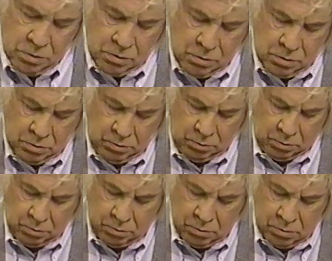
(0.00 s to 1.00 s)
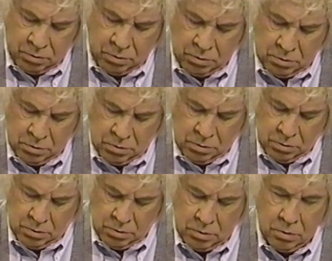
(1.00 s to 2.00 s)

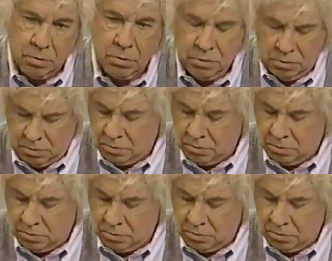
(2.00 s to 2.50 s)
Nothing is said.